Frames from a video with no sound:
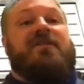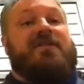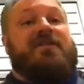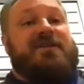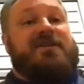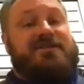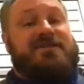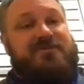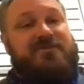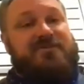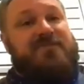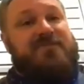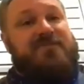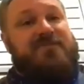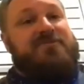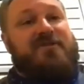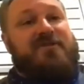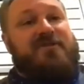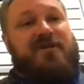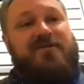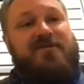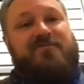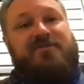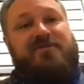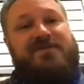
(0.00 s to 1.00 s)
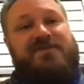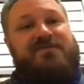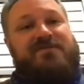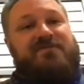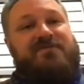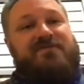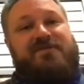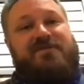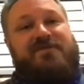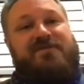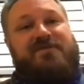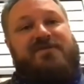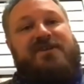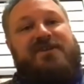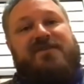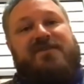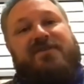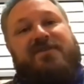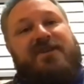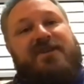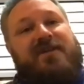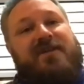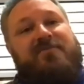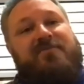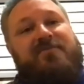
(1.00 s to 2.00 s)
they should be able to call the police and feel safe.
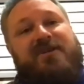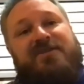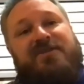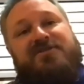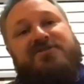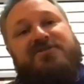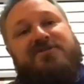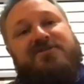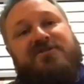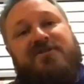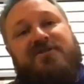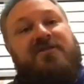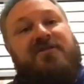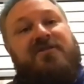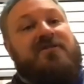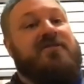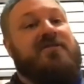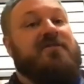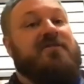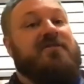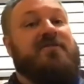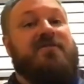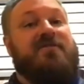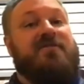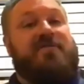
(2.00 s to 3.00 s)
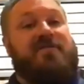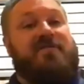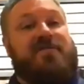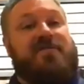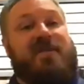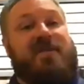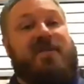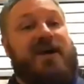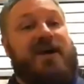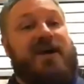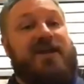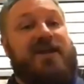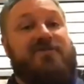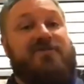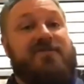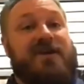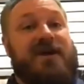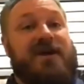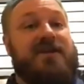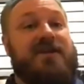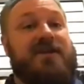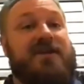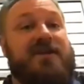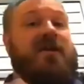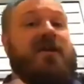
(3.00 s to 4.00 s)
And I'm not sure that I do
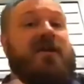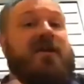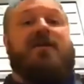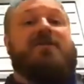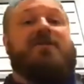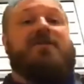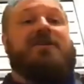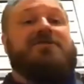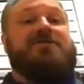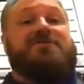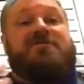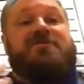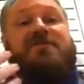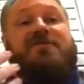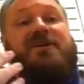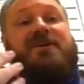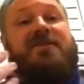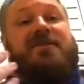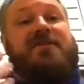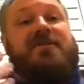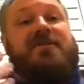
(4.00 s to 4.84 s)
that. I'm not sure that